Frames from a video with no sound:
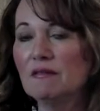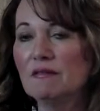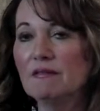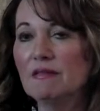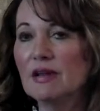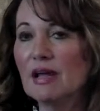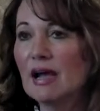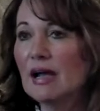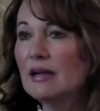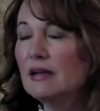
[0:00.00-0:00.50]

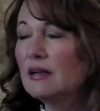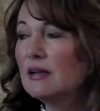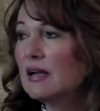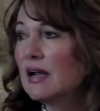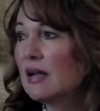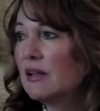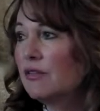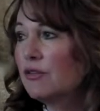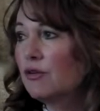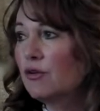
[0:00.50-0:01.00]
9 to
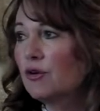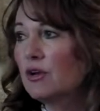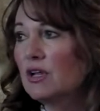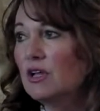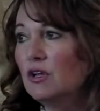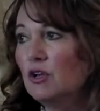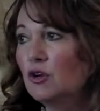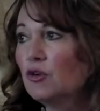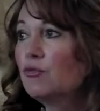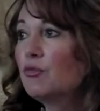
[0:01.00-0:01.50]

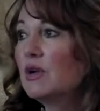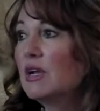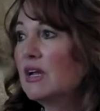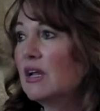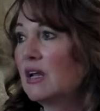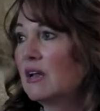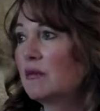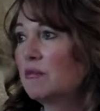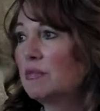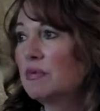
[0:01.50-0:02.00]
9:30, you're
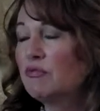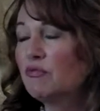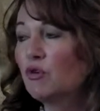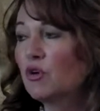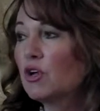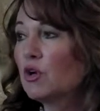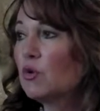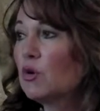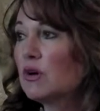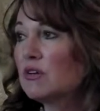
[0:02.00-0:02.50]
reading
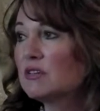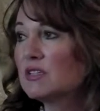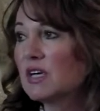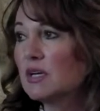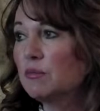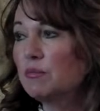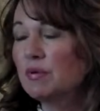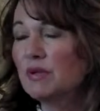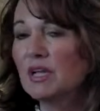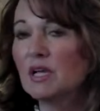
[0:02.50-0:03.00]
before you go
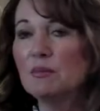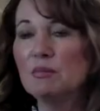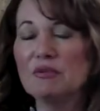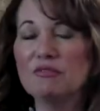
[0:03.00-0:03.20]
outside and play,